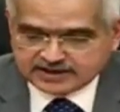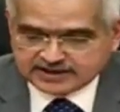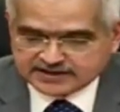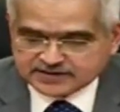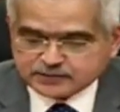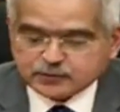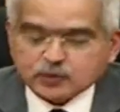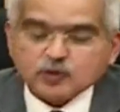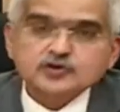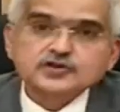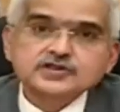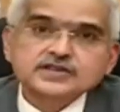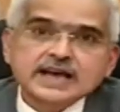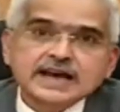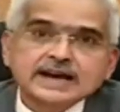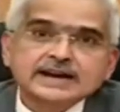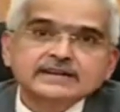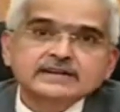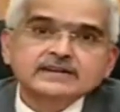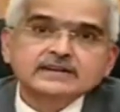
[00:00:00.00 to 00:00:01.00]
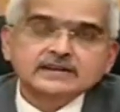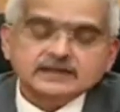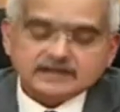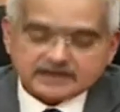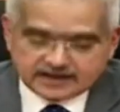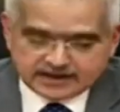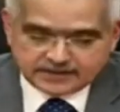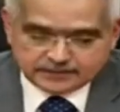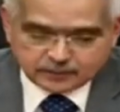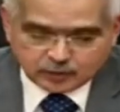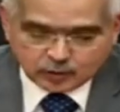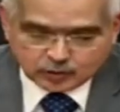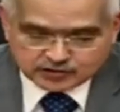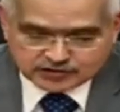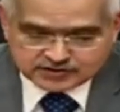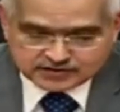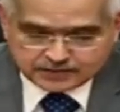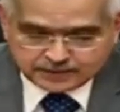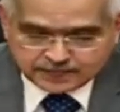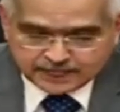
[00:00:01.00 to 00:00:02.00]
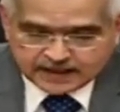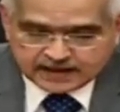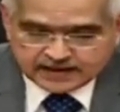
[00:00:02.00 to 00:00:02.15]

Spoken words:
exports and imports.